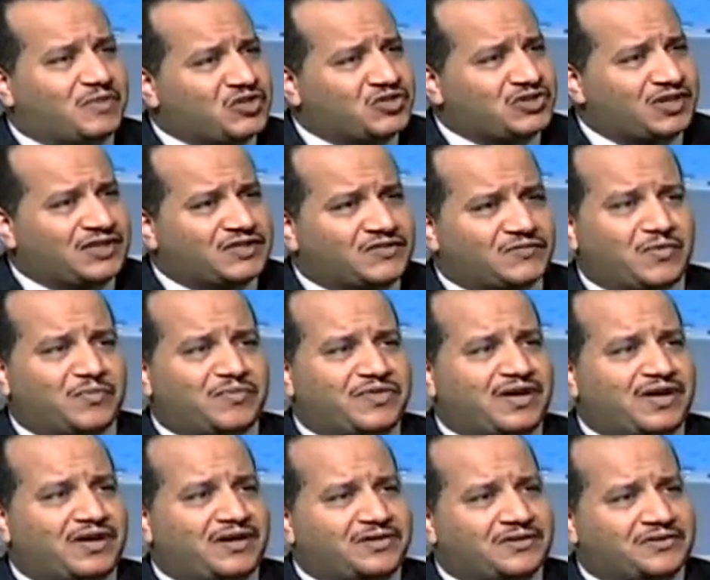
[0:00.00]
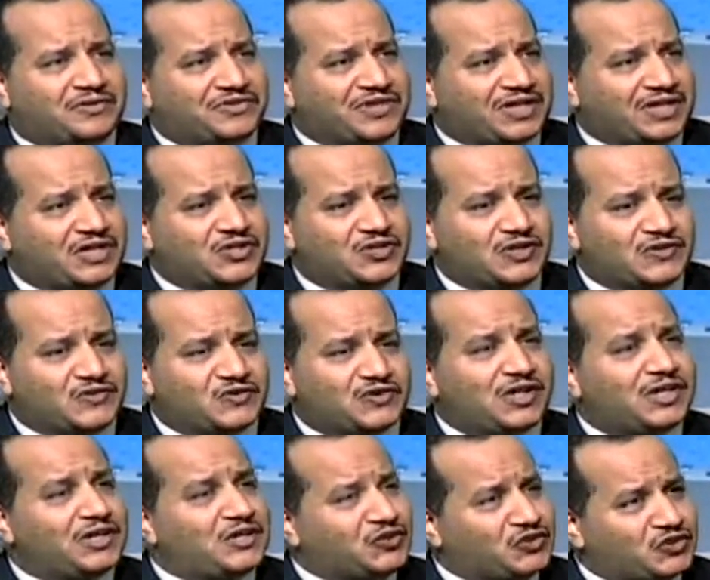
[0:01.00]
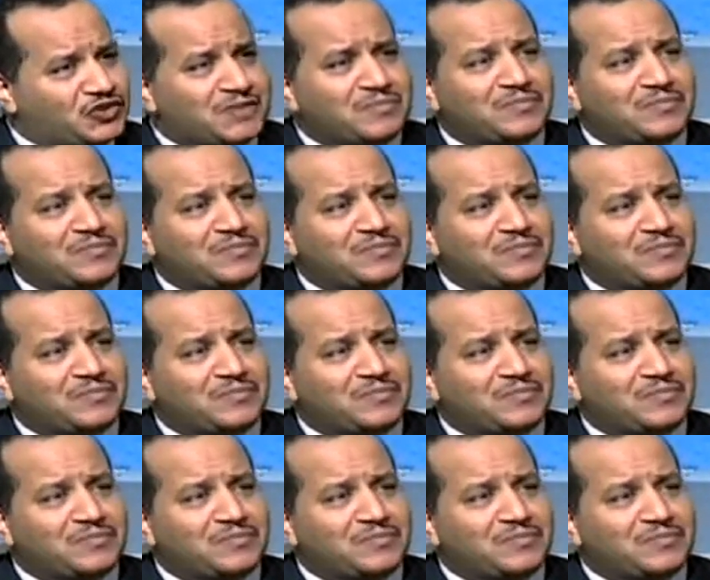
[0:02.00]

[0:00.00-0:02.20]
specialists from there or technicians,